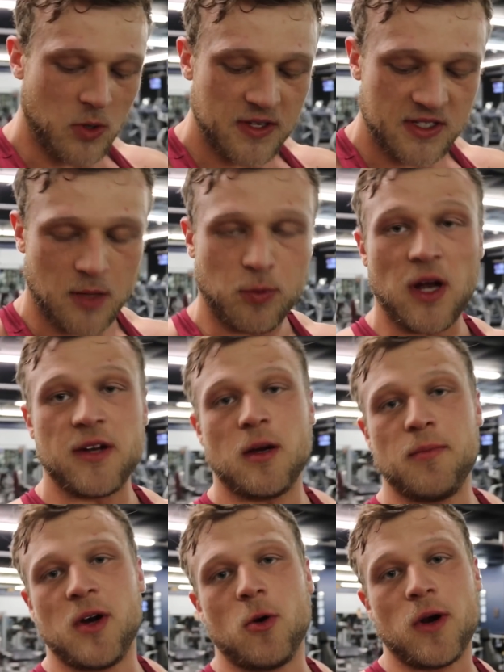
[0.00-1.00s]
On these upright
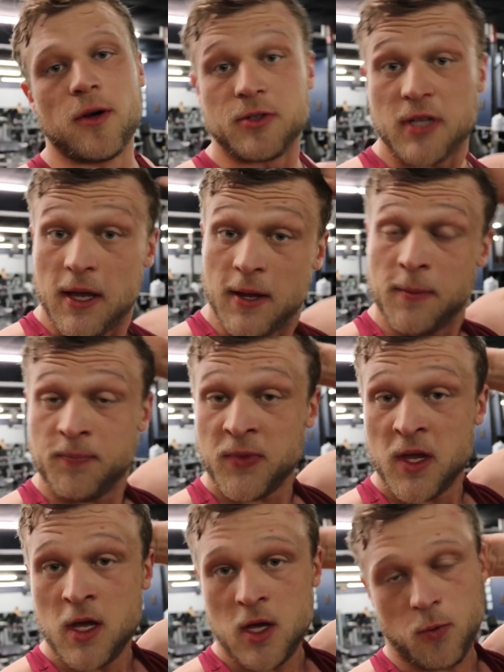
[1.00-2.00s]
dumbbell rows,
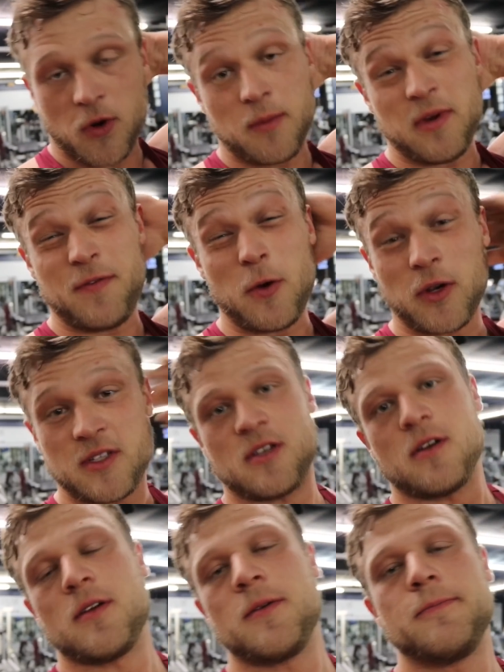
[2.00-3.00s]
we're going to be
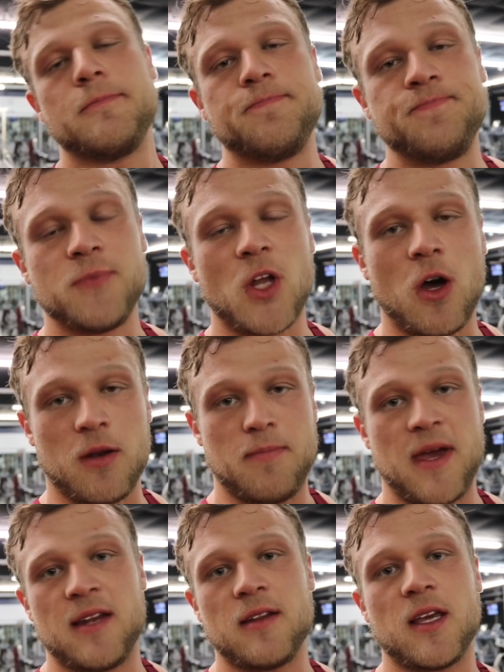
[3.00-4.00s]
focusing on
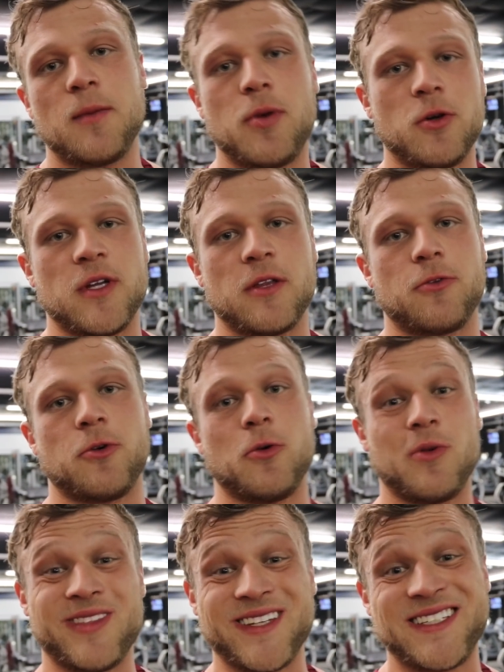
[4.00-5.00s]
mainly pulling
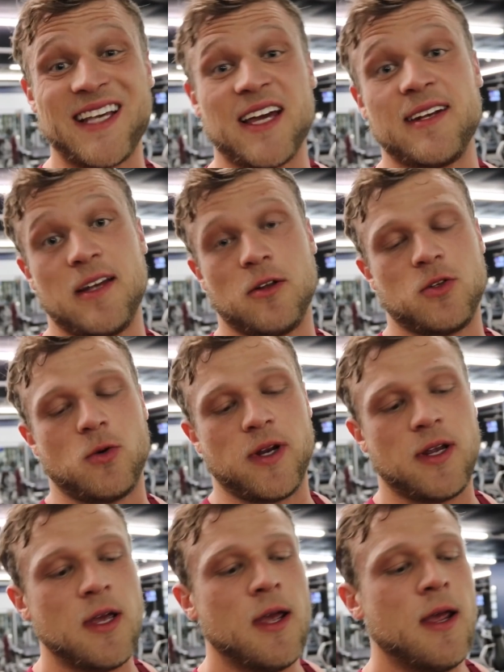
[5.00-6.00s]
through the side
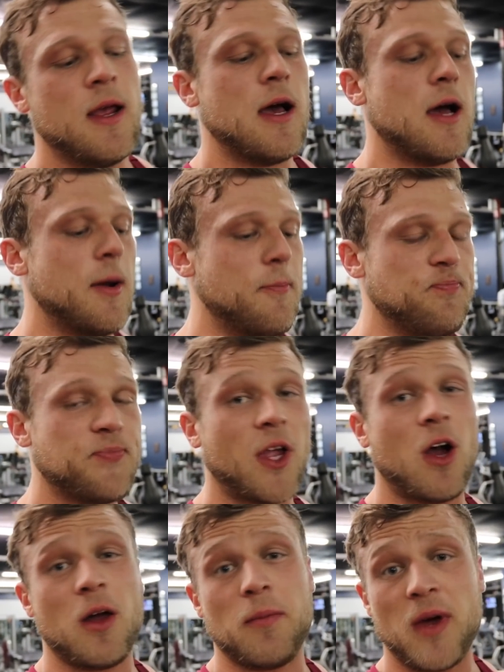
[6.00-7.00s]
deltoid.
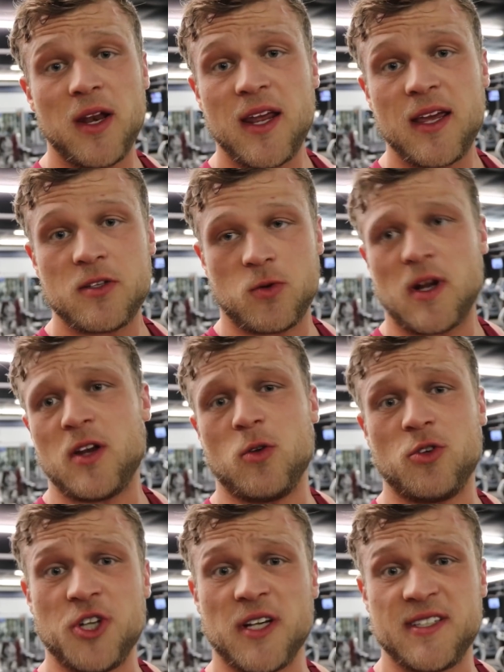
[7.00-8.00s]
On Mondays when I
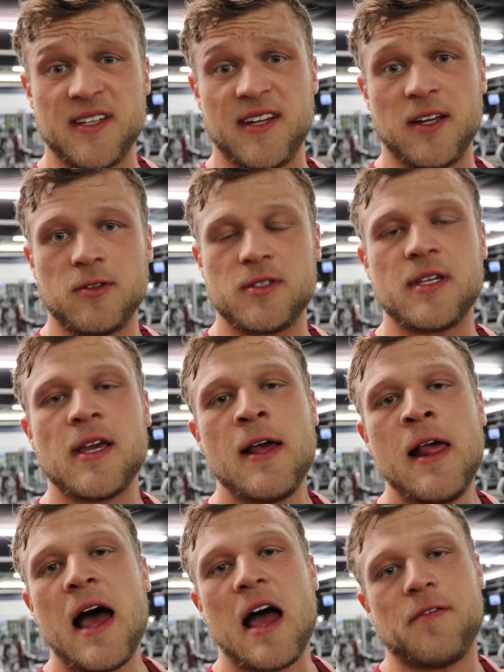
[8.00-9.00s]
do chest and delts,
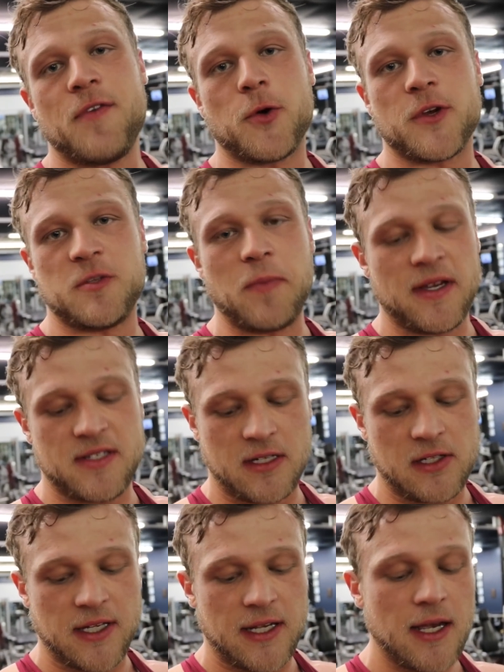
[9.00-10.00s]
I focus
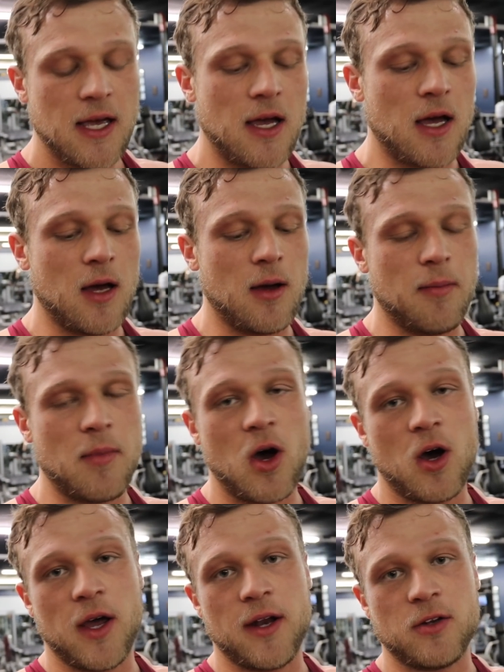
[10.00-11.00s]
basically
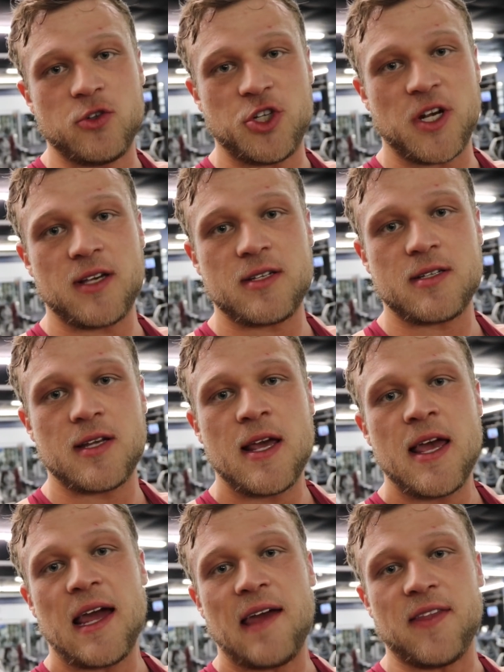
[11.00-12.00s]
on chest
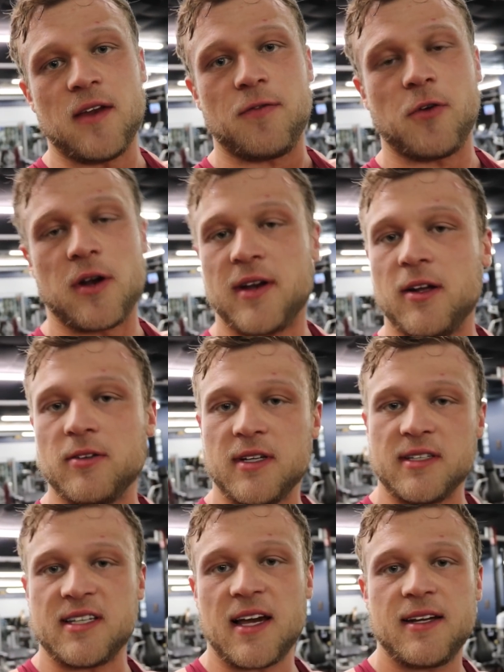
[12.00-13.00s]
and then front delt
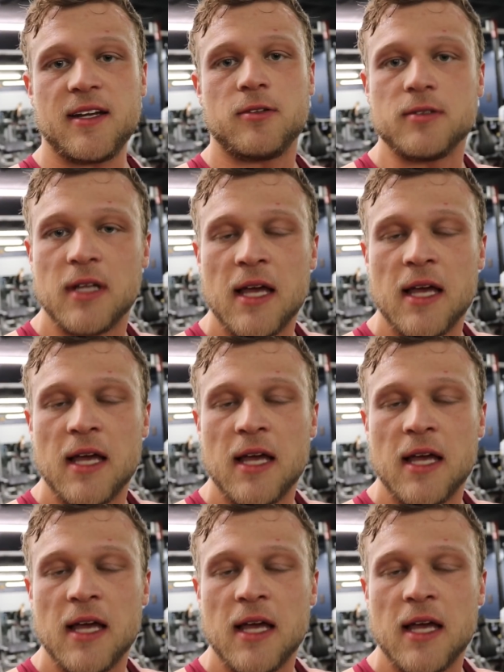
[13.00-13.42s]
and side delt.